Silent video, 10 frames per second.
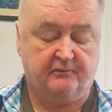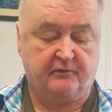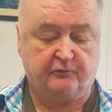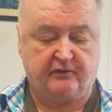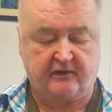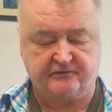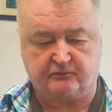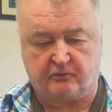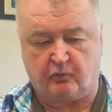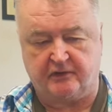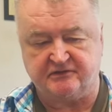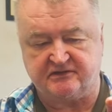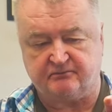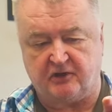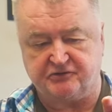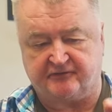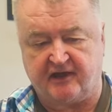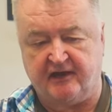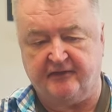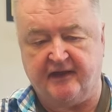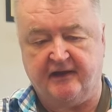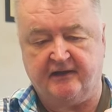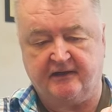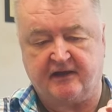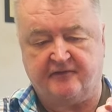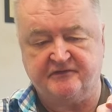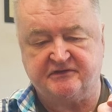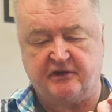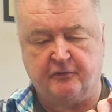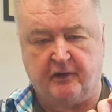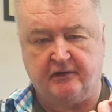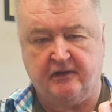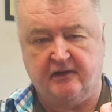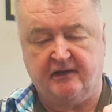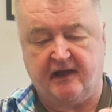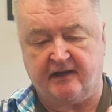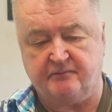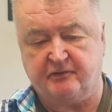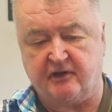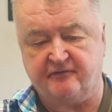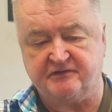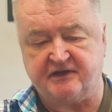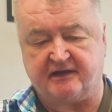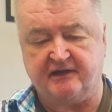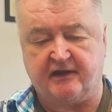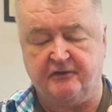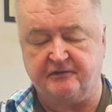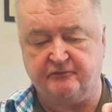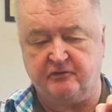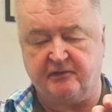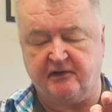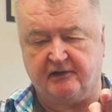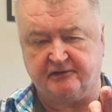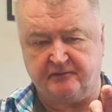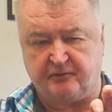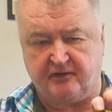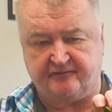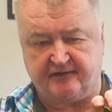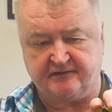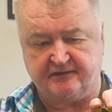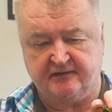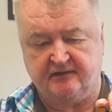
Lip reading: But with one splotch of colour there, it covers so well. Had I put over a second coat, it would have been utterly perfect.